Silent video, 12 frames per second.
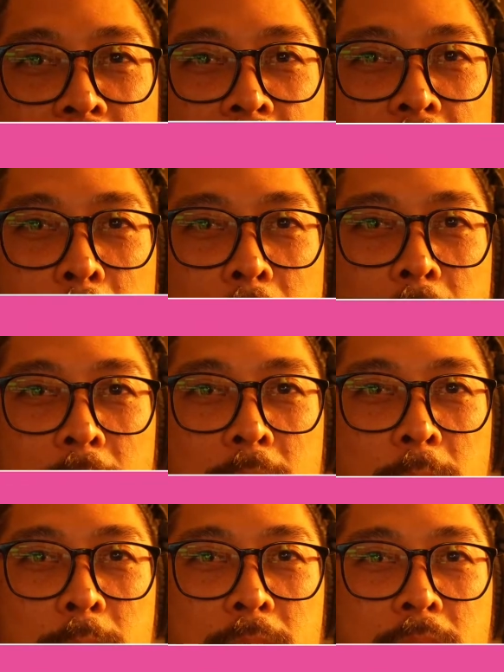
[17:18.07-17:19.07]
Oh, man,
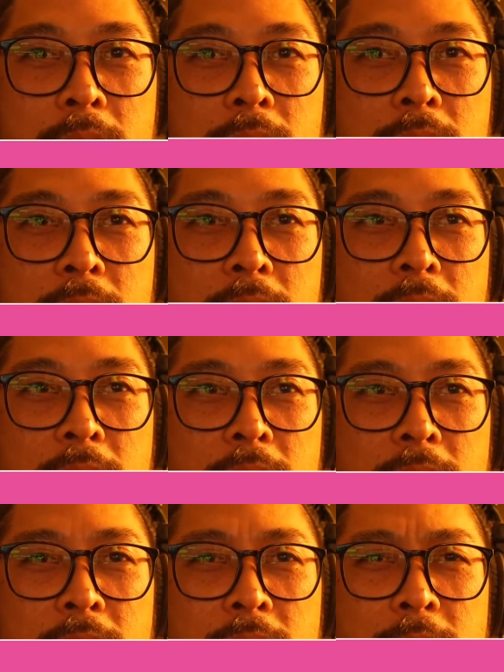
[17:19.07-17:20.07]
let me
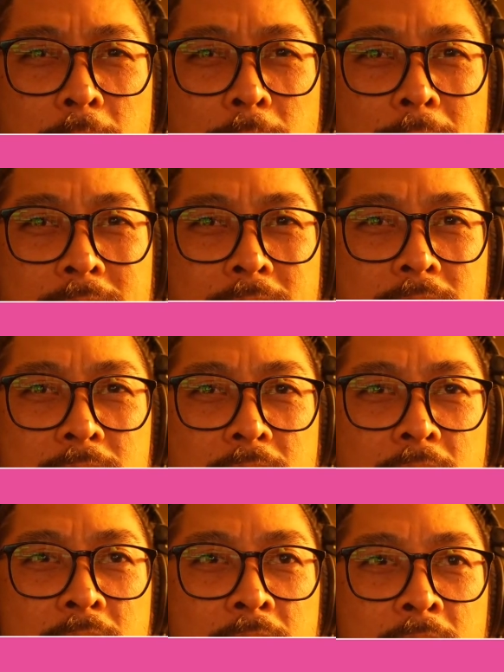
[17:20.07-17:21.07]
make this
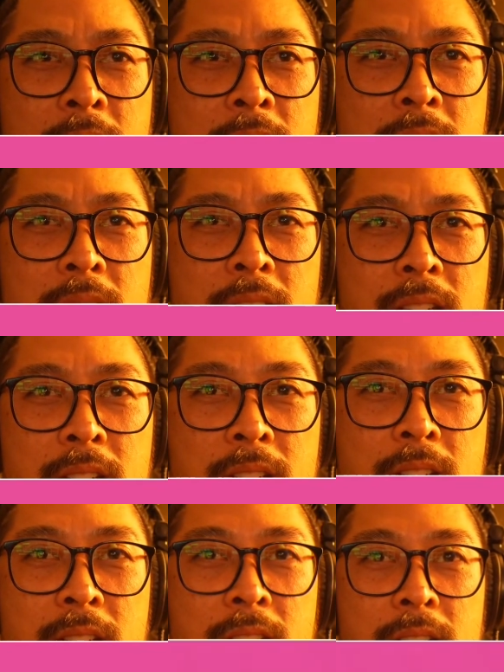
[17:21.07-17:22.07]
thing.
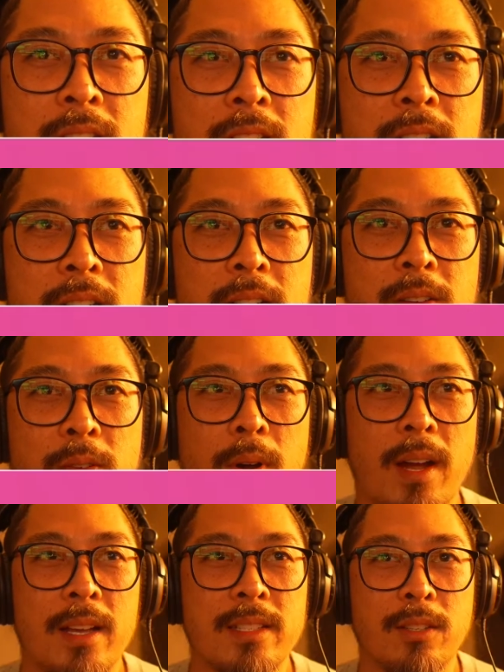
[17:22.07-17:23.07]

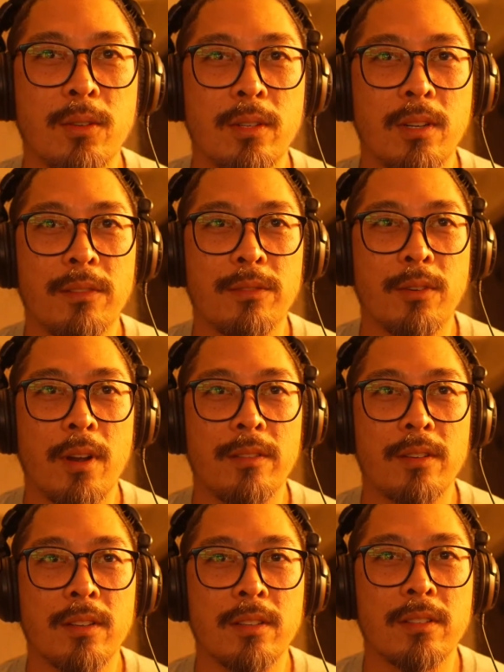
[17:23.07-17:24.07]
Why is it going on
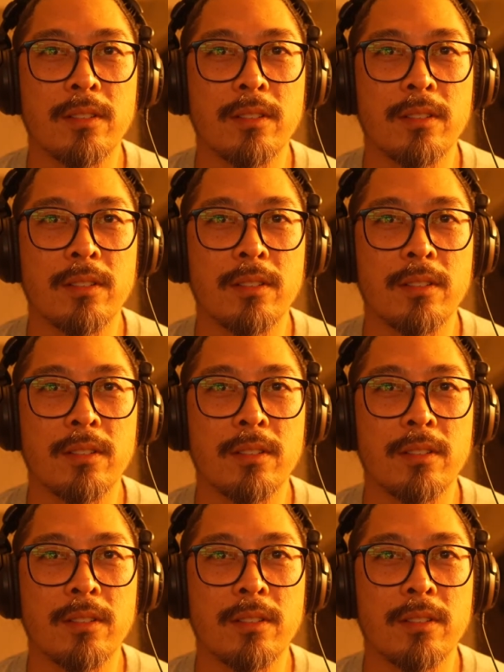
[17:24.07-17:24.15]
forever?